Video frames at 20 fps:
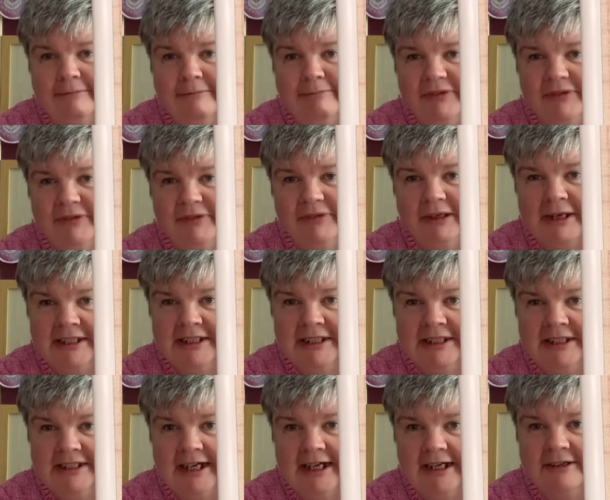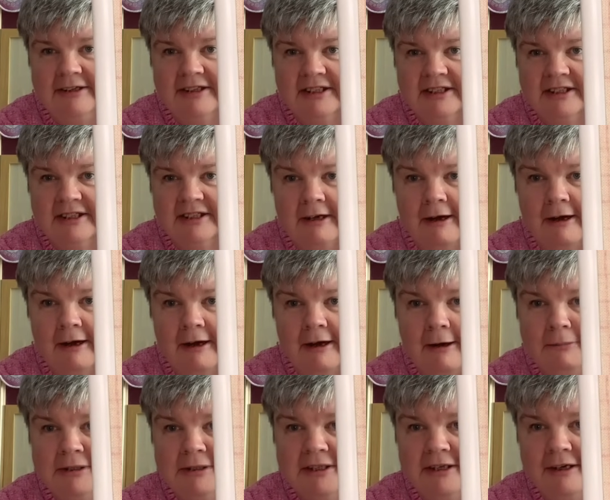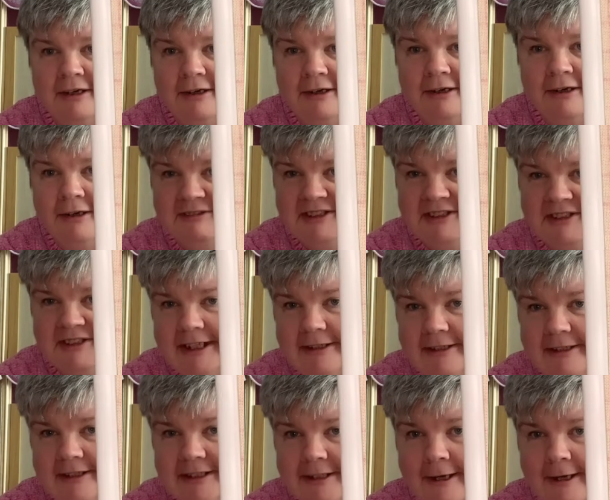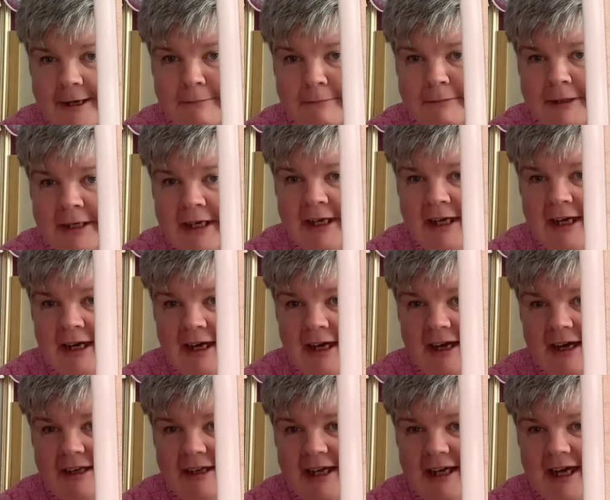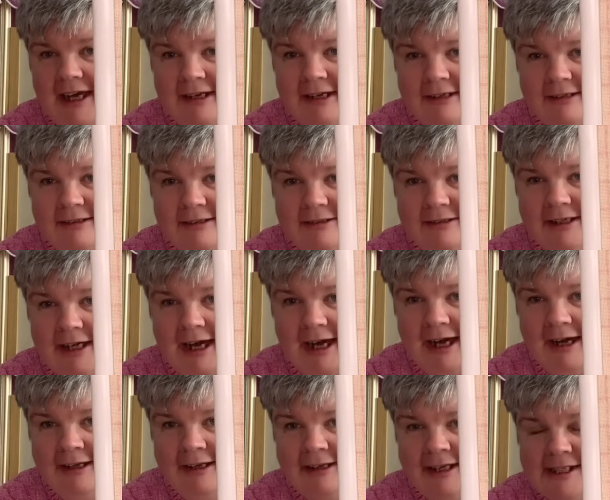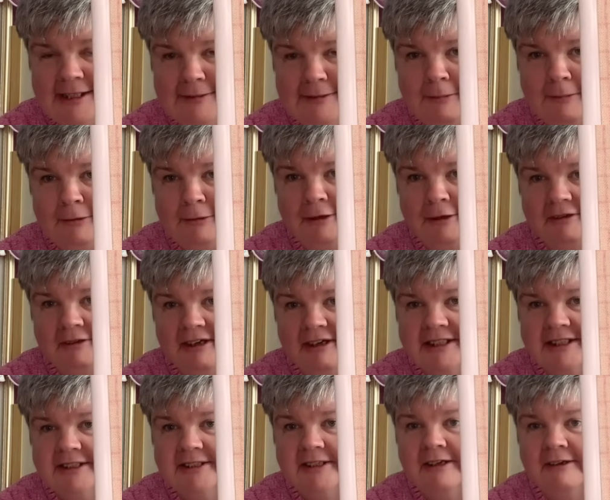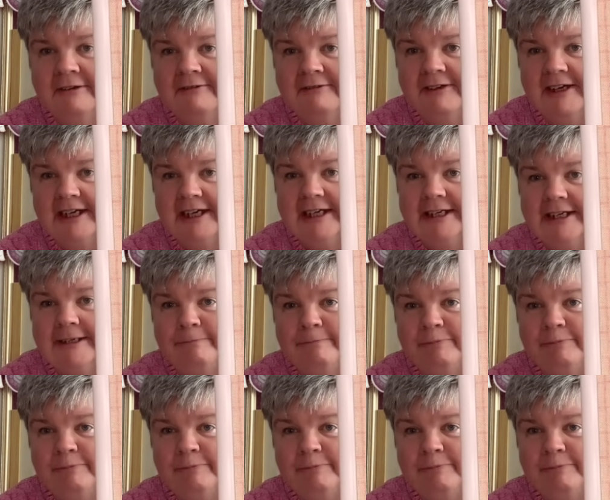you better starting at the top, so I've started at the top, and then yeah, that's my progress so far.